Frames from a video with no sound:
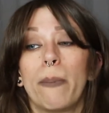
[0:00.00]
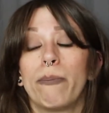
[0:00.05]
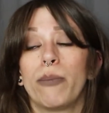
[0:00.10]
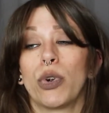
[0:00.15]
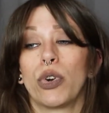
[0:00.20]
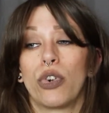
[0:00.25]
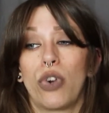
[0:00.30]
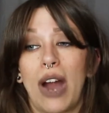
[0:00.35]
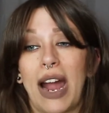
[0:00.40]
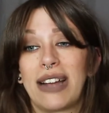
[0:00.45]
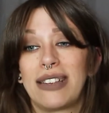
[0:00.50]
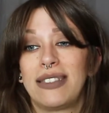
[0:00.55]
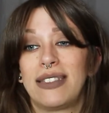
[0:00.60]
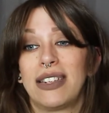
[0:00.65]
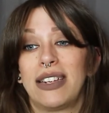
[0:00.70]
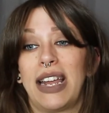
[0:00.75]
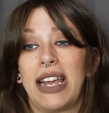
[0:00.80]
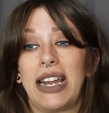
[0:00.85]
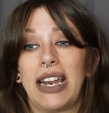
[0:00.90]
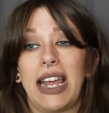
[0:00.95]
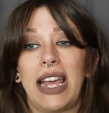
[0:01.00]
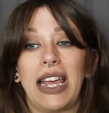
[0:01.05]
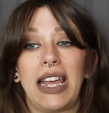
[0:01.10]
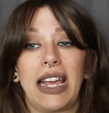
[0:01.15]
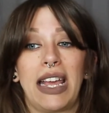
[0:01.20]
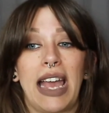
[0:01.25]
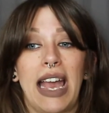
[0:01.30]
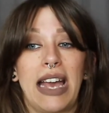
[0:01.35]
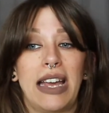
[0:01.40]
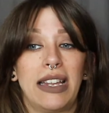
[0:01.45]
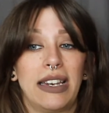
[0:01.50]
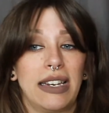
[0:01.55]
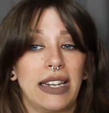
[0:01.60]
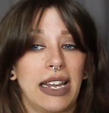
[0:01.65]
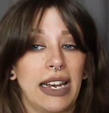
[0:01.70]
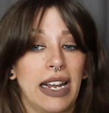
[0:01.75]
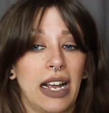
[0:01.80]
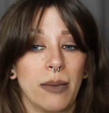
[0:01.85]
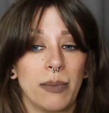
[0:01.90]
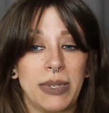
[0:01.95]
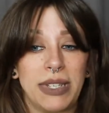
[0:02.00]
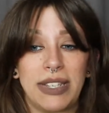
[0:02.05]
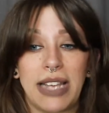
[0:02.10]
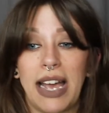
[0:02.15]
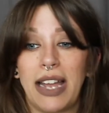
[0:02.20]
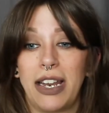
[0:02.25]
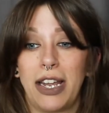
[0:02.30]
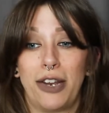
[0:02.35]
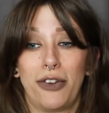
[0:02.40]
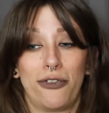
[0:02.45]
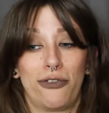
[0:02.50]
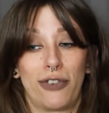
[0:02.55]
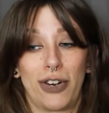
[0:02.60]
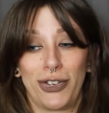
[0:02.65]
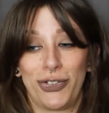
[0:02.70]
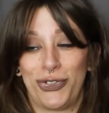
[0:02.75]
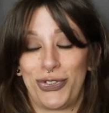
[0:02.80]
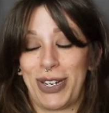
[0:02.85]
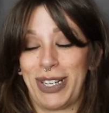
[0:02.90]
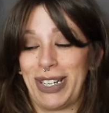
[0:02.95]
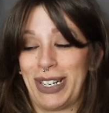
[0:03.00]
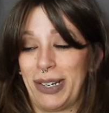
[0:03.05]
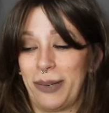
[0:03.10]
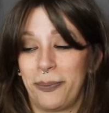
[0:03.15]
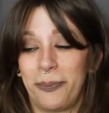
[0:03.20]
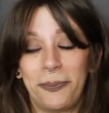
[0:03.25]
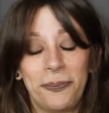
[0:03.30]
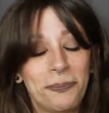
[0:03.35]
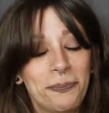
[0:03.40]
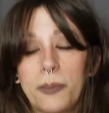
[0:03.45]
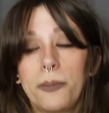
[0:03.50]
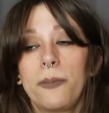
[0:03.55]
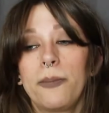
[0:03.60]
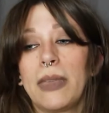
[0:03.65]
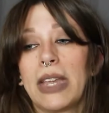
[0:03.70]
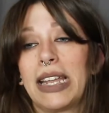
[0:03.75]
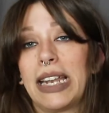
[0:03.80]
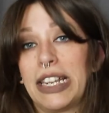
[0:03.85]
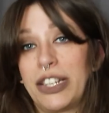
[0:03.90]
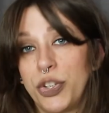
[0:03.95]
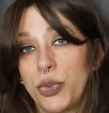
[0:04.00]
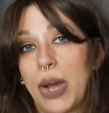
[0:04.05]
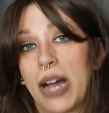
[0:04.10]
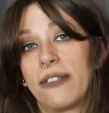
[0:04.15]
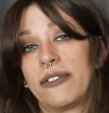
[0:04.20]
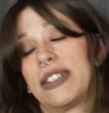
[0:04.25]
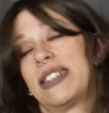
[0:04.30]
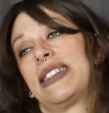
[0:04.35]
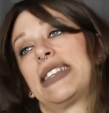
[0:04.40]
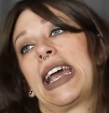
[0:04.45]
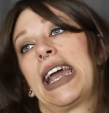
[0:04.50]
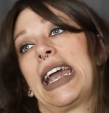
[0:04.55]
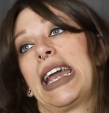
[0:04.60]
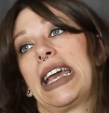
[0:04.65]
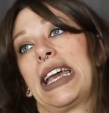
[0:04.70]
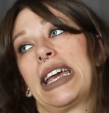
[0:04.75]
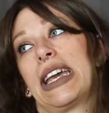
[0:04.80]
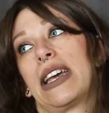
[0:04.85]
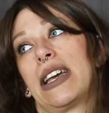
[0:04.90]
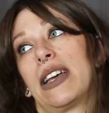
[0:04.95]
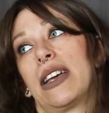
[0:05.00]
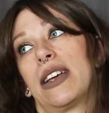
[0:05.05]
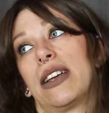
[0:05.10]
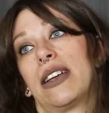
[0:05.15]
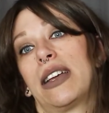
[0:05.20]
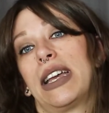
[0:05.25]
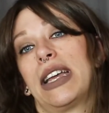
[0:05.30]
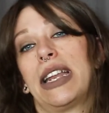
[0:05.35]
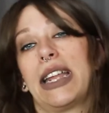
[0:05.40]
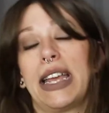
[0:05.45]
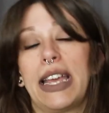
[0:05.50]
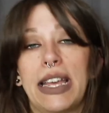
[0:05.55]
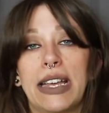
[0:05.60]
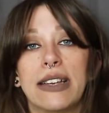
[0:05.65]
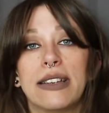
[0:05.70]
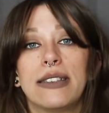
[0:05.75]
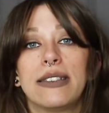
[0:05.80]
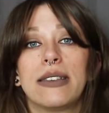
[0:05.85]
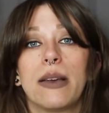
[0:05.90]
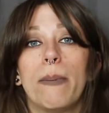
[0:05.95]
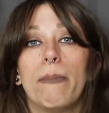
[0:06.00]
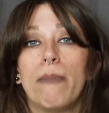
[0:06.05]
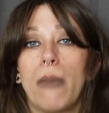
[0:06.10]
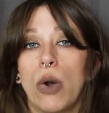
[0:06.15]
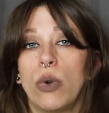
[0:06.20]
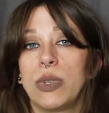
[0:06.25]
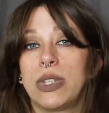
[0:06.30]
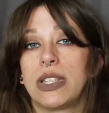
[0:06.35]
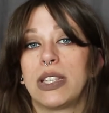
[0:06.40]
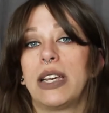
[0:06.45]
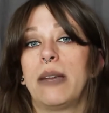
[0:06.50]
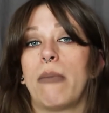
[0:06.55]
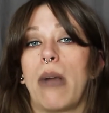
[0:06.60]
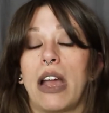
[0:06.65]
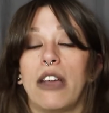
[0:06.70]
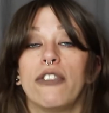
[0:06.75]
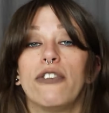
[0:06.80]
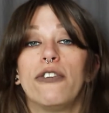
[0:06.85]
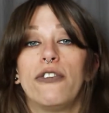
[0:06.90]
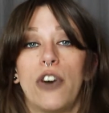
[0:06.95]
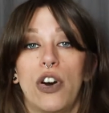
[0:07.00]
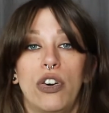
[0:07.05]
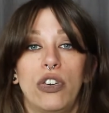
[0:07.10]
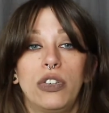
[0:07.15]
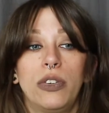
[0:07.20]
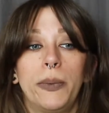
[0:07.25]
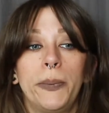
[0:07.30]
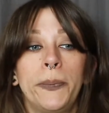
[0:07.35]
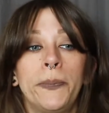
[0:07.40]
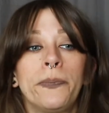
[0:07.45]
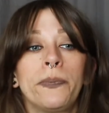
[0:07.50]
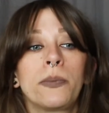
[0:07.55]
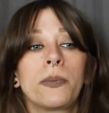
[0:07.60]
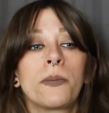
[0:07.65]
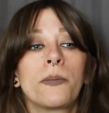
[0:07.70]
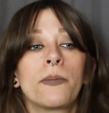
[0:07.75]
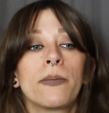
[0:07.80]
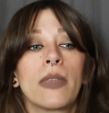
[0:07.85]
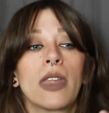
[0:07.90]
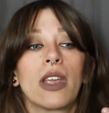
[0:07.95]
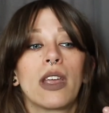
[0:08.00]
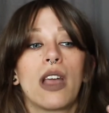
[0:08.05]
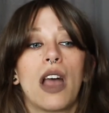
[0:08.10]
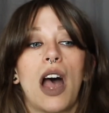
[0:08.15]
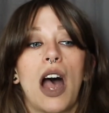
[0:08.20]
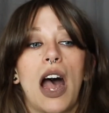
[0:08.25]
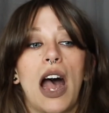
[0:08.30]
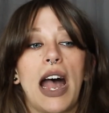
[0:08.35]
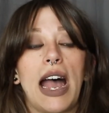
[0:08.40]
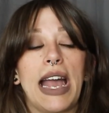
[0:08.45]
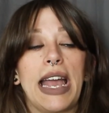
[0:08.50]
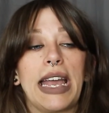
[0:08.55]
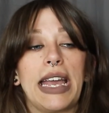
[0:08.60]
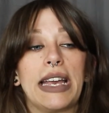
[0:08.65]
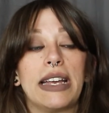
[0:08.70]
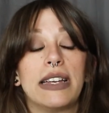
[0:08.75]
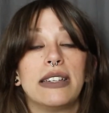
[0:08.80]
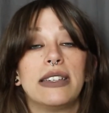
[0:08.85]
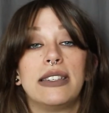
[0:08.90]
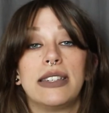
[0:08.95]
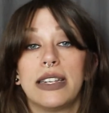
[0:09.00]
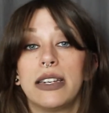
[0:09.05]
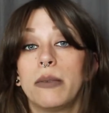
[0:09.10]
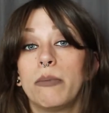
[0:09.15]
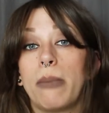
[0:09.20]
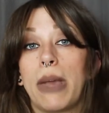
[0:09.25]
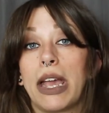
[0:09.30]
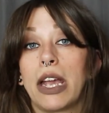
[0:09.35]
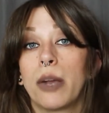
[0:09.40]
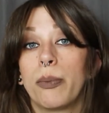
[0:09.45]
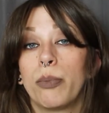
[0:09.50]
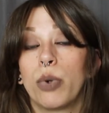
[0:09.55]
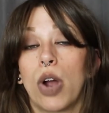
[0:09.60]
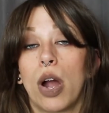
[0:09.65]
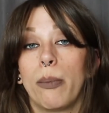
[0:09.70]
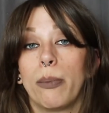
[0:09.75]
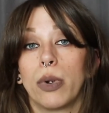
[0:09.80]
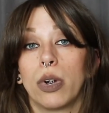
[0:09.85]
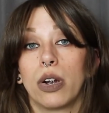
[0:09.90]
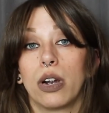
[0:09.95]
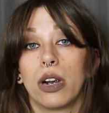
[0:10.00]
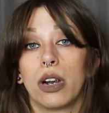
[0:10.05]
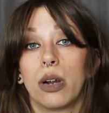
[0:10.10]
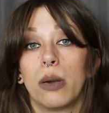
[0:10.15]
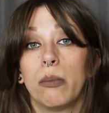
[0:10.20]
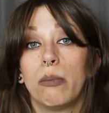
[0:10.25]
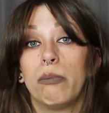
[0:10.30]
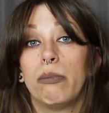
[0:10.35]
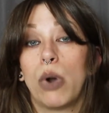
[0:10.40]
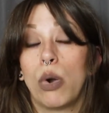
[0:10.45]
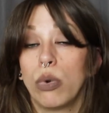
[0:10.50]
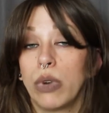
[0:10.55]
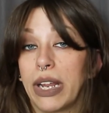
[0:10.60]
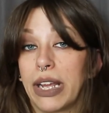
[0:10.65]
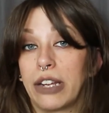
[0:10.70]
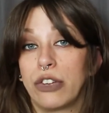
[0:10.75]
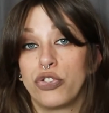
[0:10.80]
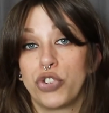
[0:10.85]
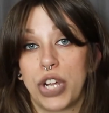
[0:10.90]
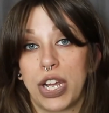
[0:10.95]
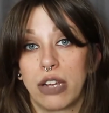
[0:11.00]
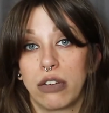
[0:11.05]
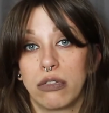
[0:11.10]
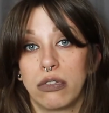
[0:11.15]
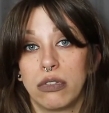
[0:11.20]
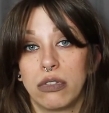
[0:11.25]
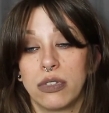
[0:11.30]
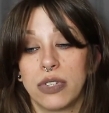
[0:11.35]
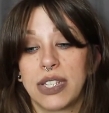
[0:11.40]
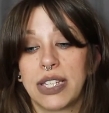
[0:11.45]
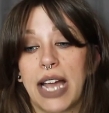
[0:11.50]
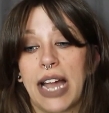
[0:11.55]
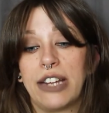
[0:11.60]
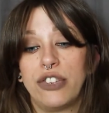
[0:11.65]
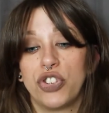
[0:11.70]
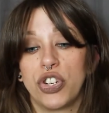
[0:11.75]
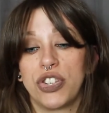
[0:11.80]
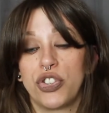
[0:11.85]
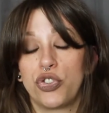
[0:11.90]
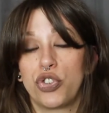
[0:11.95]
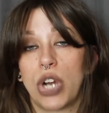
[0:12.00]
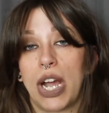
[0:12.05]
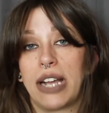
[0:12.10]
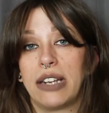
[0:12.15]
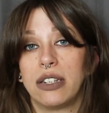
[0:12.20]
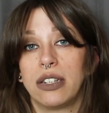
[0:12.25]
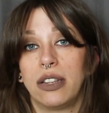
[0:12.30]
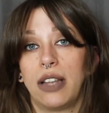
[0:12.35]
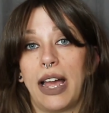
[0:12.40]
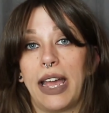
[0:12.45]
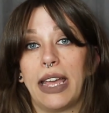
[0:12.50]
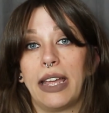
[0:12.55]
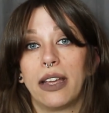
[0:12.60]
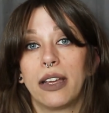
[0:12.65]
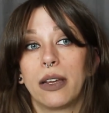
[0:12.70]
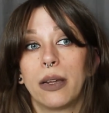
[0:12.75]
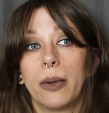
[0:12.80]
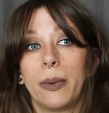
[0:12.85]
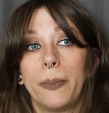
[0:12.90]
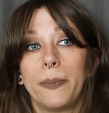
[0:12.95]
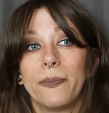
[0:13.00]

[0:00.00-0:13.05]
procrastinating and getting upset and frustrated. And I do have to say, it is mostly my fault. I didn't make proper boning channels. I just tried to like